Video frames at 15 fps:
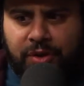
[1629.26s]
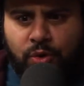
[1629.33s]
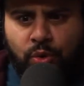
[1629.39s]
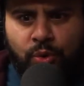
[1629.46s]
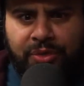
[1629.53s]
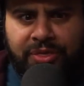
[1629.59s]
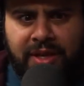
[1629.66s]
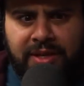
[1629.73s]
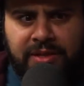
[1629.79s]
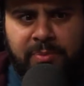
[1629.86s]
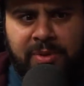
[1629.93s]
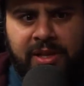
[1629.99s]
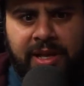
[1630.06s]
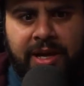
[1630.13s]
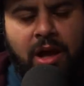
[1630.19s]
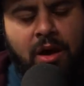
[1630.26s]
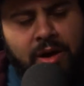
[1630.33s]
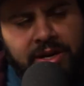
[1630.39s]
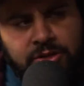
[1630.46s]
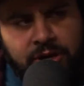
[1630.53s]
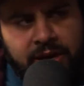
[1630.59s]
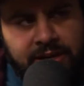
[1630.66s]
a cool thing to be like, oh,
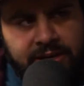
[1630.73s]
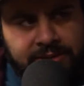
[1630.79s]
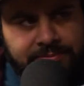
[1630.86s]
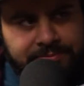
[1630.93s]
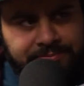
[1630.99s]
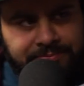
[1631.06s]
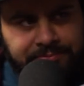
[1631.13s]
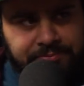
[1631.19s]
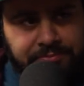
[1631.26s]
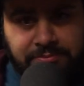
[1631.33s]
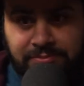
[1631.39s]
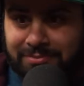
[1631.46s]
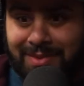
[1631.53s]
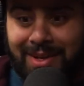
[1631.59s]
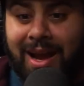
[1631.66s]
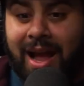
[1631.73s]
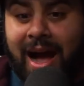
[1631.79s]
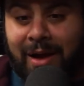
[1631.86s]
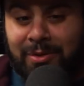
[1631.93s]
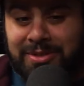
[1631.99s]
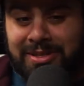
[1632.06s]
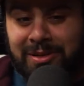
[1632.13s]
I tried it.
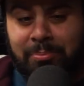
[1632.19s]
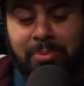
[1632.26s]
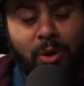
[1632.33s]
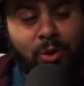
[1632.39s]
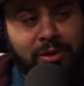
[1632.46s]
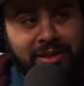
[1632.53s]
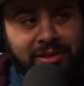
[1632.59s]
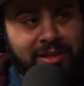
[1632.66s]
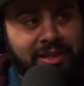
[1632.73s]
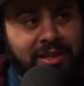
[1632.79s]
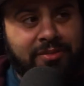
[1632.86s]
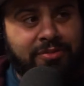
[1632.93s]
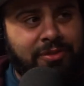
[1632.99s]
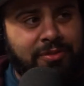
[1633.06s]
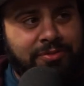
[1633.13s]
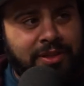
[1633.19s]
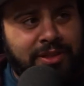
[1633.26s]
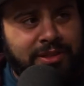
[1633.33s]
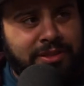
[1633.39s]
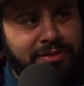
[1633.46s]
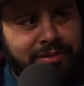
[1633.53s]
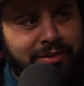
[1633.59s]
I was in a bowling league for
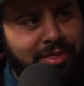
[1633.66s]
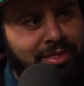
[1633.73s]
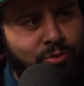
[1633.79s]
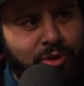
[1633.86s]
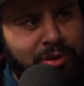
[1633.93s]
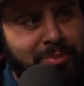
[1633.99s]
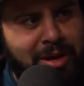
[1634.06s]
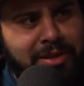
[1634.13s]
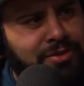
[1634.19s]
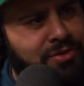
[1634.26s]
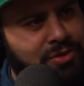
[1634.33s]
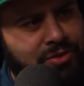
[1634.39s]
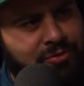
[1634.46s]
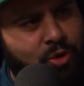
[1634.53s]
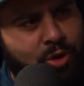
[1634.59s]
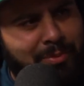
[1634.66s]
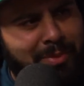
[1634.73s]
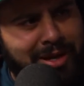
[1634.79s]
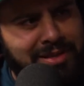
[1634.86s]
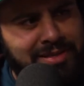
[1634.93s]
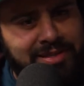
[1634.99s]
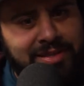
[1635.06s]
fucking 3 months or 4
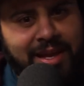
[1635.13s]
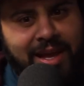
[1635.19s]
months.